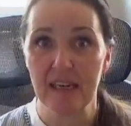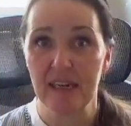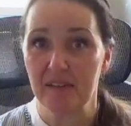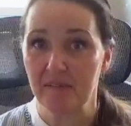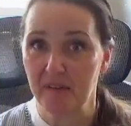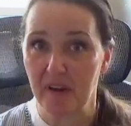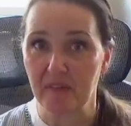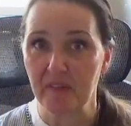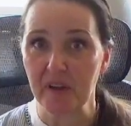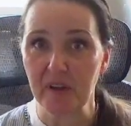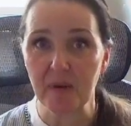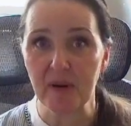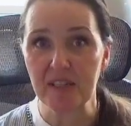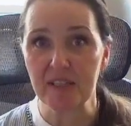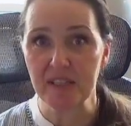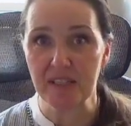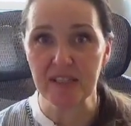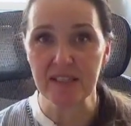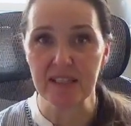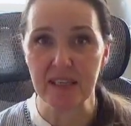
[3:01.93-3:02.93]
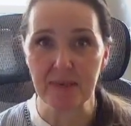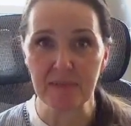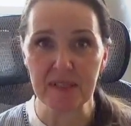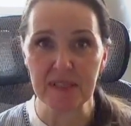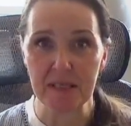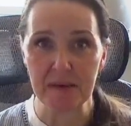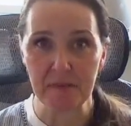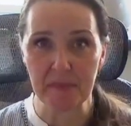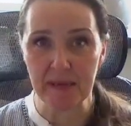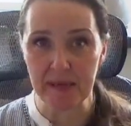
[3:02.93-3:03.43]
If you have any questions, come
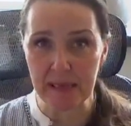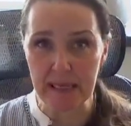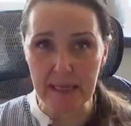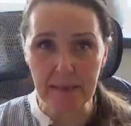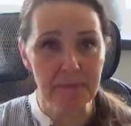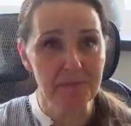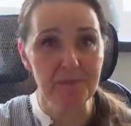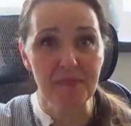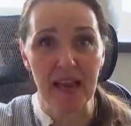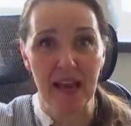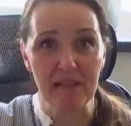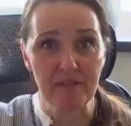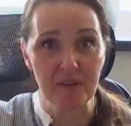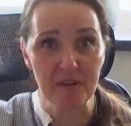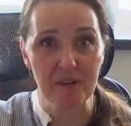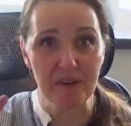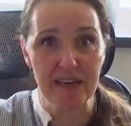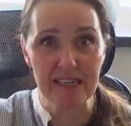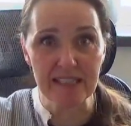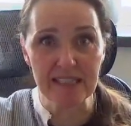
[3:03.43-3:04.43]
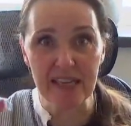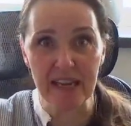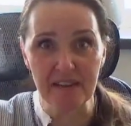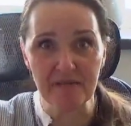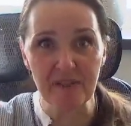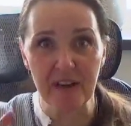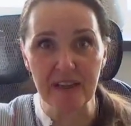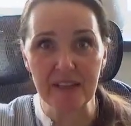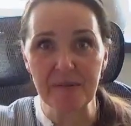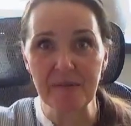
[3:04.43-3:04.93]
see me. Have a great day,
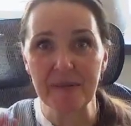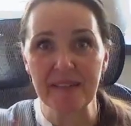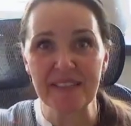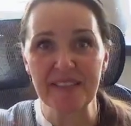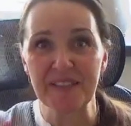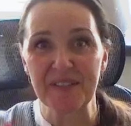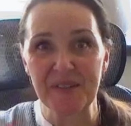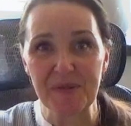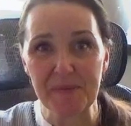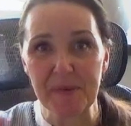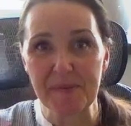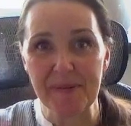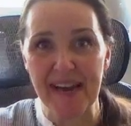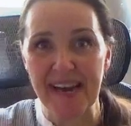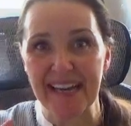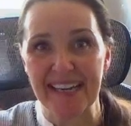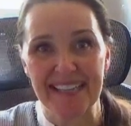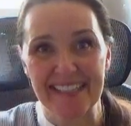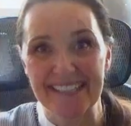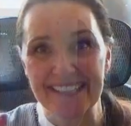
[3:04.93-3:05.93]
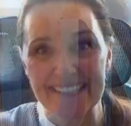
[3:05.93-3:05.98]
Franklin Middle School. Bye bye.